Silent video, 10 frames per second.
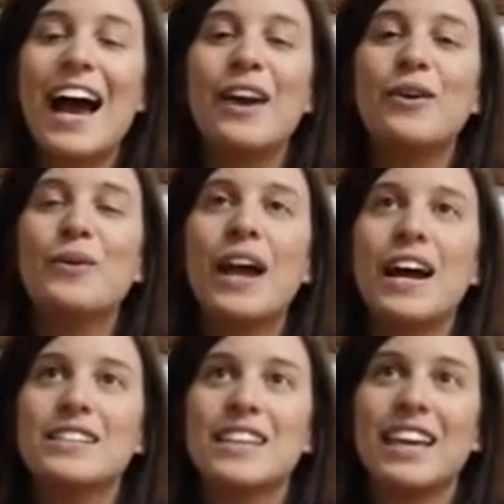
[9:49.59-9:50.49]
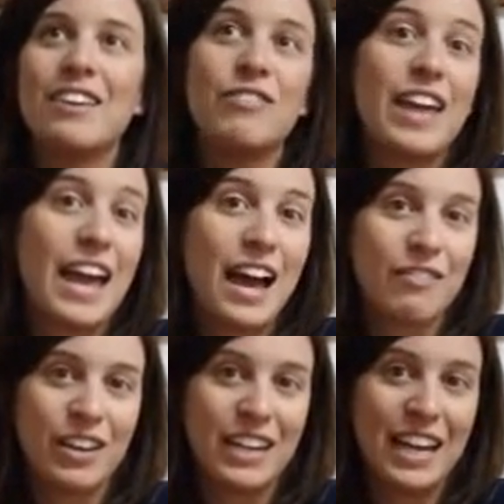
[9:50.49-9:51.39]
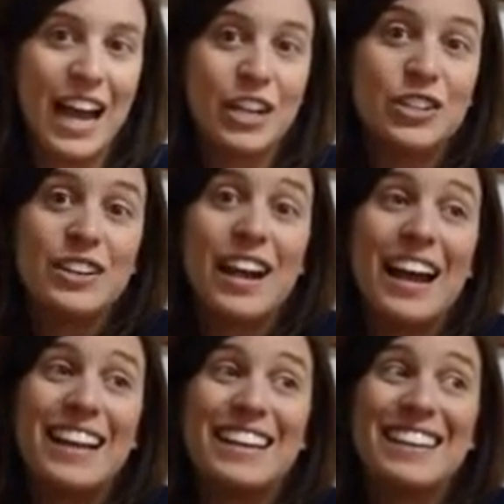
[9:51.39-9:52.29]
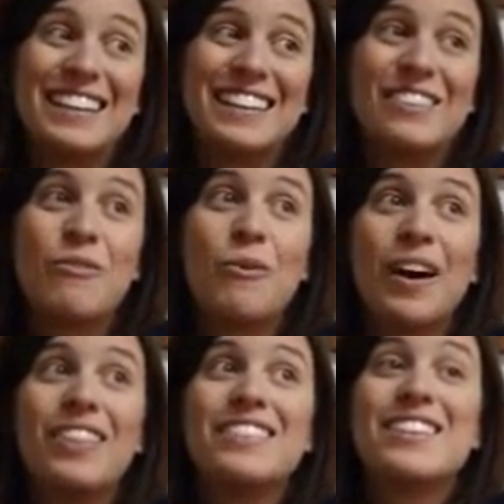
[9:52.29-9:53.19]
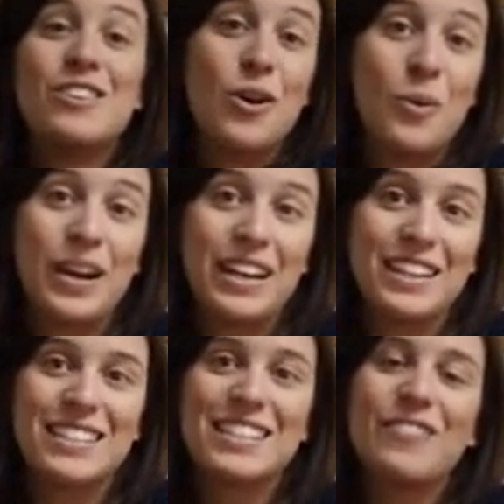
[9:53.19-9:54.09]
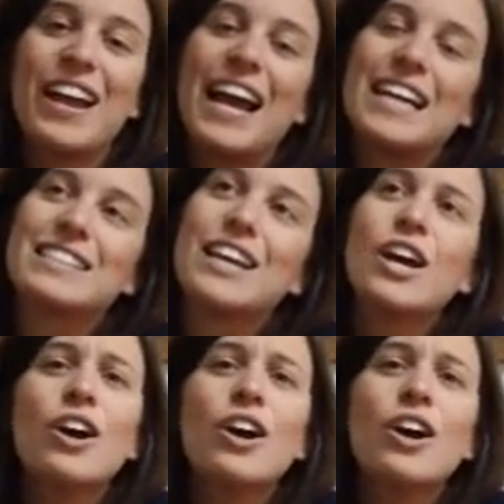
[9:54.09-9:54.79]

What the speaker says: I don't ask if they have any. I want to know what it is, because if I ask,